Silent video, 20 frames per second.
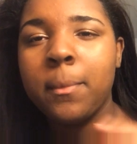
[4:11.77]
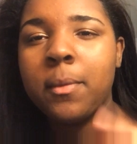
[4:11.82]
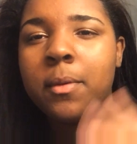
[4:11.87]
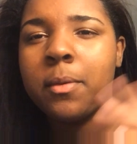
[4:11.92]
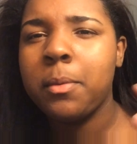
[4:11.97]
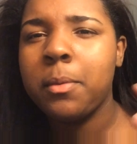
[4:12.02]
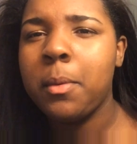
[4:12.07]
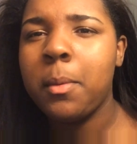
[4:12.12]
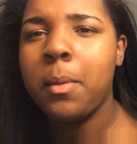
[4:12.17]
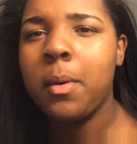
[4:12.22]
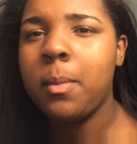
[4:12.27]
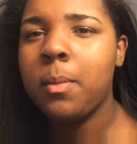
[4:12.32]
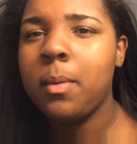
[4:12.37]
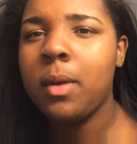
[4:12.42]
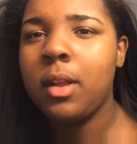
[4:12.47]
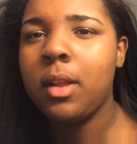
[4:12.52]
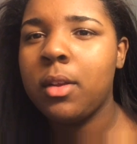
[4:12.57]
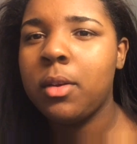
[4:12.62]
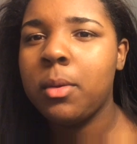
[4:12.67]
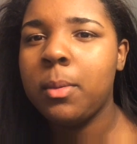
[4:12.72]
because my mom
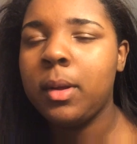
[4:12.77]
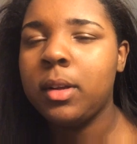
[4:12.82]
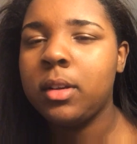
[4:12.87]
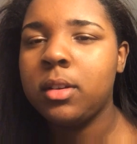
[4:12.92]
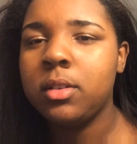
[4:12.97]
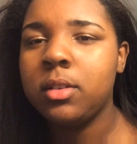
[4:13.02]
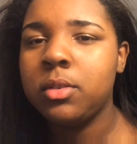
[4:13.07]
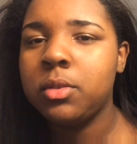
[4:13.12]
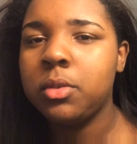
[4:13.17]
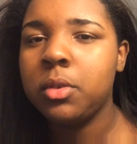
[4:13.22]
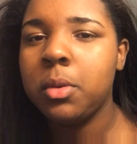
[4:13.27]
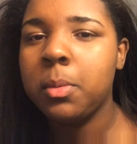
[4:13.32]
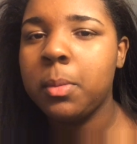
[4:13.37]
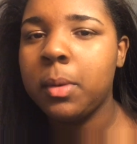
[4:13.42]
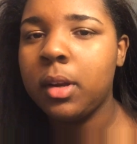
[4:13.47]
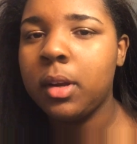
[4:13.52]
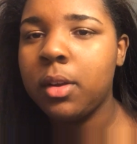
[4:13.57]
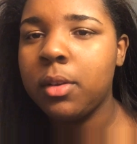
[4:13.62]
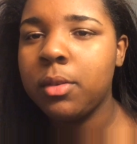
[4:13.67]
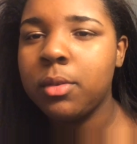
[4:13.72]
had to go back to the store
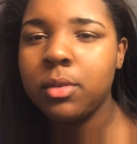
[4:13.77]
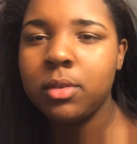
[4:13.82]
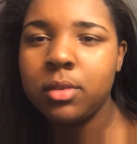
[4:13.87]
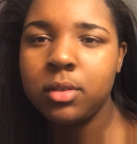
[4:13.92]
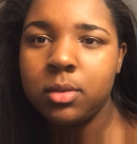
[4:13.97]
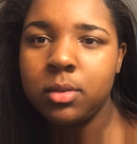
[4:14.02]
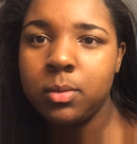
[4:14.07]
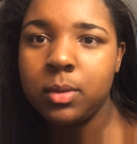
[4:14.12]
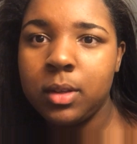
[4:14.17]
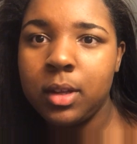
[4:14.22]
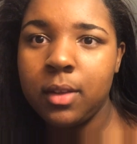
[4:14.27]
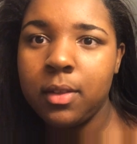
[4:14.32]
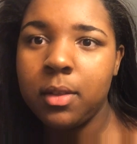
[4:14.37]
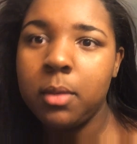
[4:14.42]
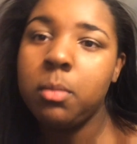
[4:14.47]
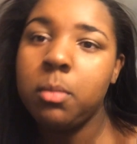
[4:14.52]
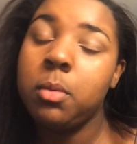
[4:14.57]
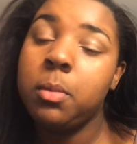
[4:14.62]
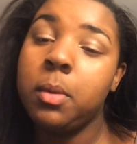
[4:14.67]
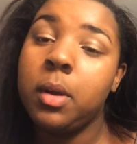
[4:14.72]
tomorrow, so we get
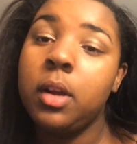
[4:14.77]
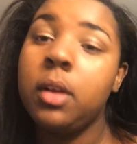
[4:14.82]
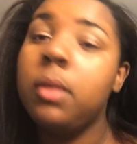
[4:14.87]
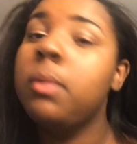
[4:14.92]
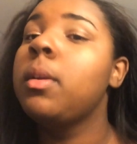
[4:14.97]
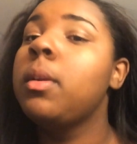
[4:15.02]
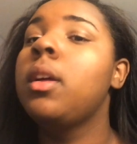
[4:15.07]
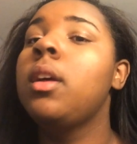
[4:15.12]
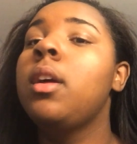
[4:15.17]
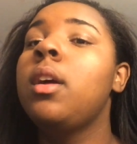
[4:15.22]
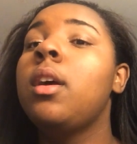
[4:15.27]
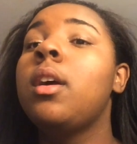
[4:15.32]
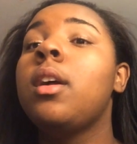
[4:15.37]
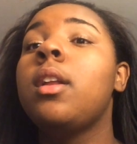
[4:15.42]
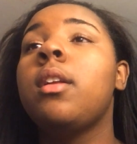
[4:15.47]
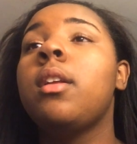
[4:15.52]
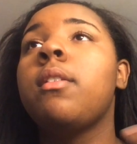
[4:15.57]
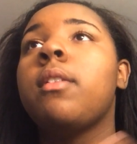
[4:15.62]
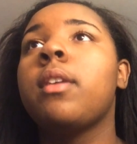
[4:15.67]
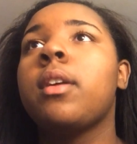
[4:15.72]
them tomorrow.
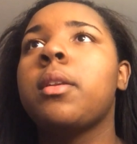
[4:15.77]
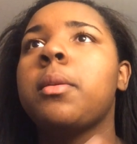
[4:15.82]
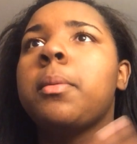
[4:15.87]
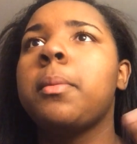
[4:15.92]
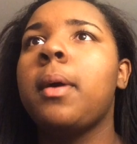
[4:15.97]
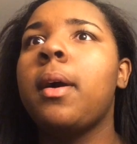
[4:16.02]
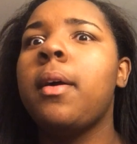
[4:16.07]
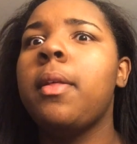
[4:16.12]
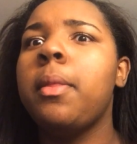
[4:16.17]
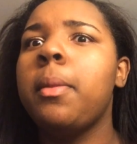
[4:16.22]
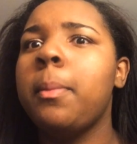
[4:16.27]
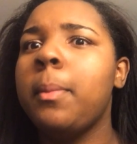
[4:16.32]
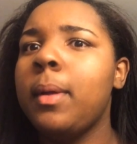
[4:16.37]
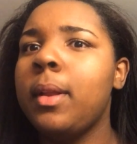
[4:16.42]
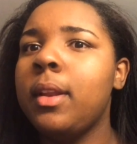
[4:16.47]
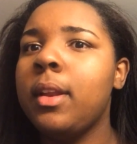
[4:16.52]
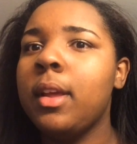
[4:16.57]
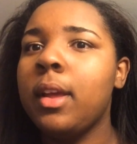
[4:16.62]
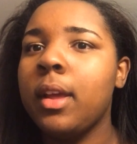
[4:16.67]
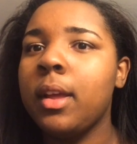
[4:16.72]
If not tomorrow, then
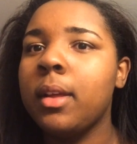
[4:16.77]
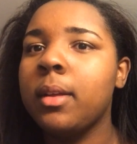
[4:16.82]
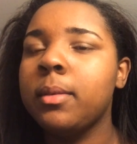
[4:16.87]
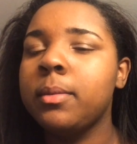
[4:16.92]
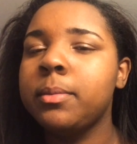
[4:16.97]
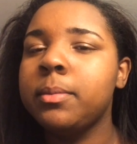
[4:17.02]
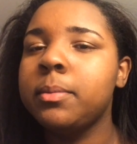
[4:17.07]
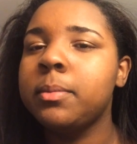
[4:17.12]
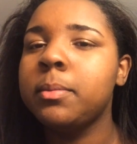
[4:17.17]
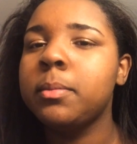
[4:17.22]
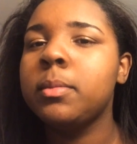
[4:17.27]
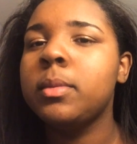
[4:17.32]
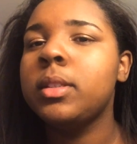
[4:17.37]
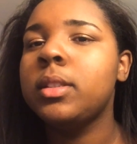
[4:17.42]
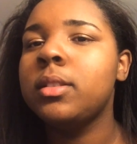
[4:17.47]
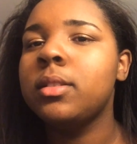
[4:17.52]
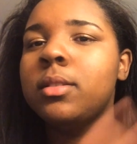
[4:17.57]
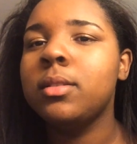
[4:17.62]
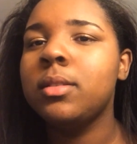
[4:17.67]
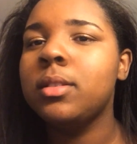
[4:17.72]
Monday.
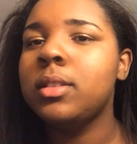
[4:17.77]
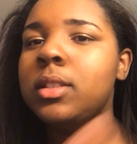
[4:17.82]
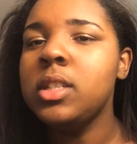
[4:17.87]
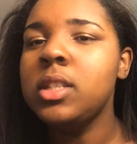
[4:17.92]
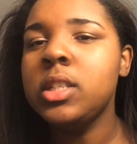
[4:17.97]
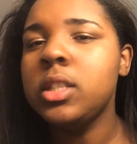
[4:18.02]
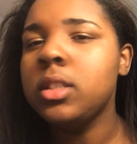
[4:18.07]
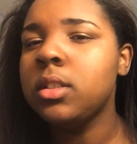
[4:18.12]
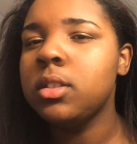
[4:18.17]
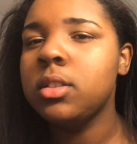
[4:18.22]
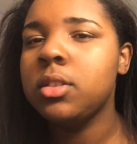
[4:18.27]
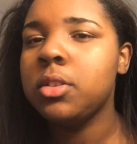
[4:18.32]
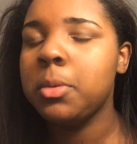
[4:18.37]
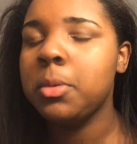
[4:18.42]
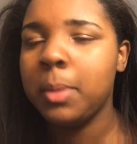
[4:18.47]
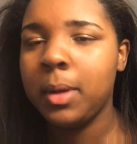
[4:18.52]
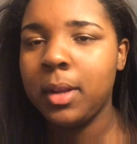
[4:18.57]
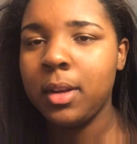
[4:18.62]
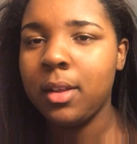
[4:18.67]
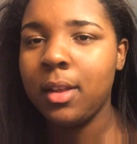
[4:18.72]
But she changes her
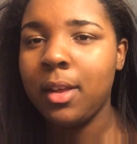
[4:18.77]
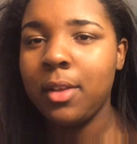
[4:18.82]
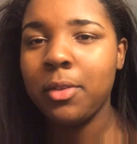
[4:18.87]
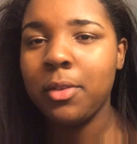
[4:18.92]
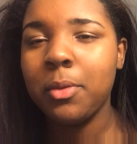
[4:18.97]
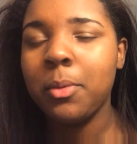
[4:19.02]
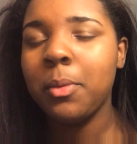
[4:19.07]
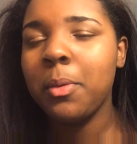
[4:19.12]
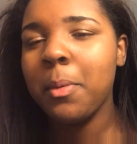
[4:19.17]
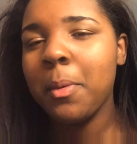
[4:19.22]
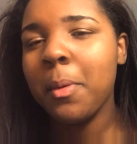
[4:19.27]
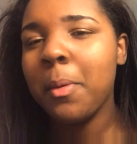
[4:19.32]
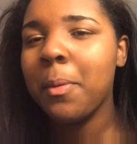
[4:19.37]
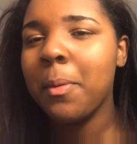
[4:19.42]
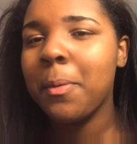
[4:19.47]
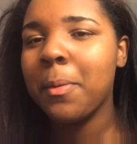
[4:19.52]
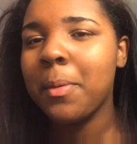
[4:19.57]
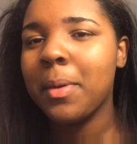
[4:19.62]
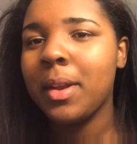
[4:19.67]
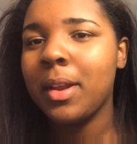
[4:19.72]
mind a lot, so we
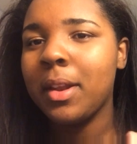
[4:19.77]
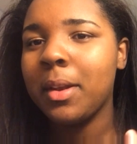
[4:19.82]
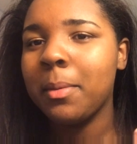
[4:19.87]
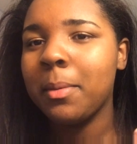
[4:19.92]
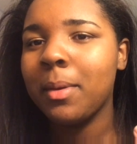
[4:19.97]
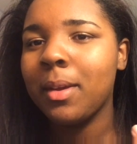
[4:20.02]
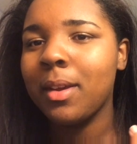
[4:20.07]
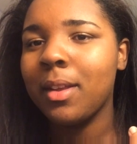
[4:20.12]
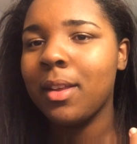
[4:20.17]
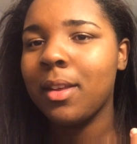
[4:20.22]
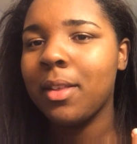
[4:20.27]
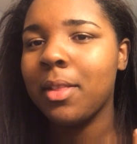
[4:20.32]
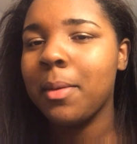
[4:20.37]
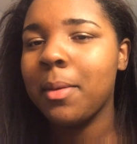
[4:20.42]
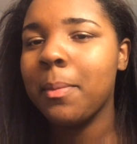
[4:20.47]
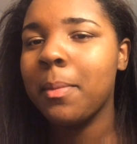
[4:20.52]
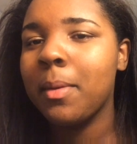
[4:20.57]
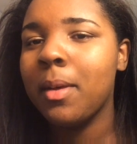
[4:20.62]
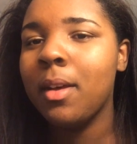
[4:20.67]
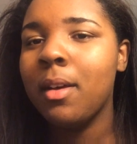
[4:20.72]
probably won't end up getting
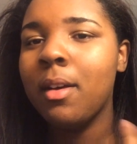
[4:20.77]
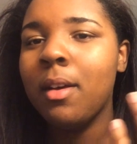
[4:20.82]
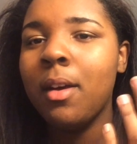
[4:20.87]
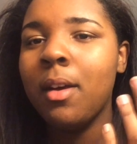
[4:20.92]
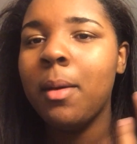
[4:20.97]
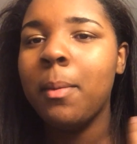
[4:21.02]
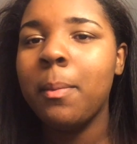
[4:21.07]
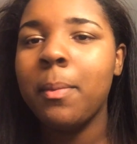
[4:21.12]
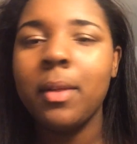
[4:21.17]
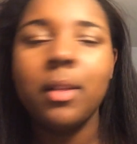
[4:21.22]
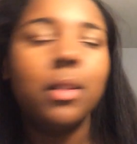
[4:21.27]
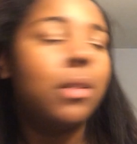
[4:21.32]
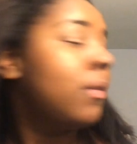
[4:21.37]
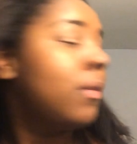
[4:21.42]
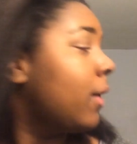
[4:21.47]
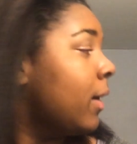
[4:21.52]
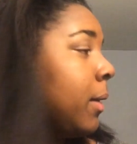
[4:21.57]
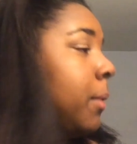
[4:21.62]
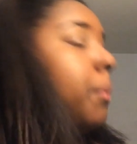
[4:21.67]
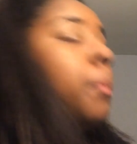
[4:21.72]
them. That's
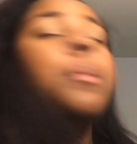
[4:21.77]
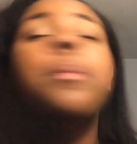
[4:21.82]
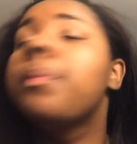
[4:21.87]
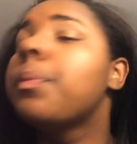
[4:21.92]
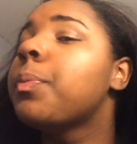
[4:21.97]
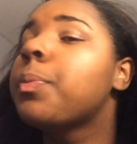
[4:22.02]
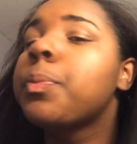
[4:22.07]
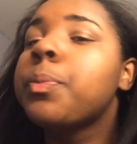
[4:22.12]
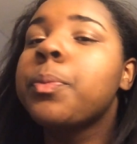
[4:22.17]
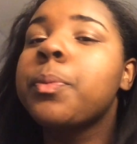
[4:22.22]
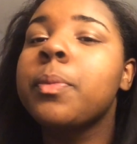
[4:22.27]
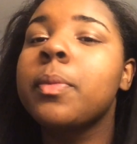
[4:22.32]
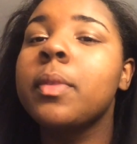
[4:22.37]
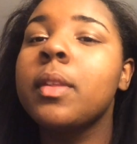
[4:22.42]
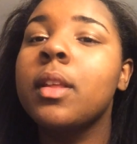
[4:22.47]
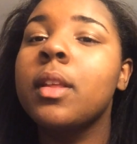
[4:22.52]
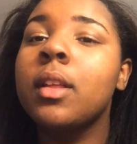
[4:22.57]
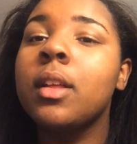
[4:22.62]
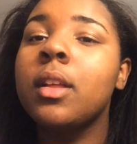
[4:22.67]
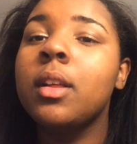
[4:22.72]
fine.
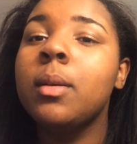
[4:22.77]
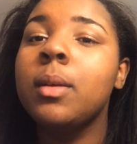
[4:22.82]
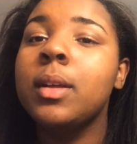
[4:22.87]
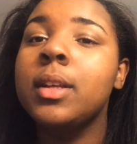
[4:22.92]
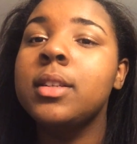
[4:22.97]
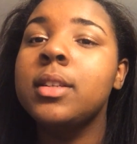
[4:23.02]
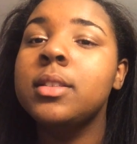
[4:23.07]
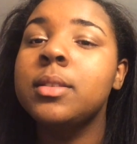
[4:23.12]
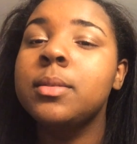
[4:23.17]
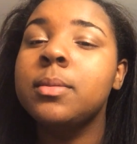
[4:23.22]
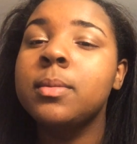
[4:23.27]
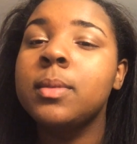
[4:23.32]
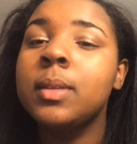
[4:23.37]
Anyways,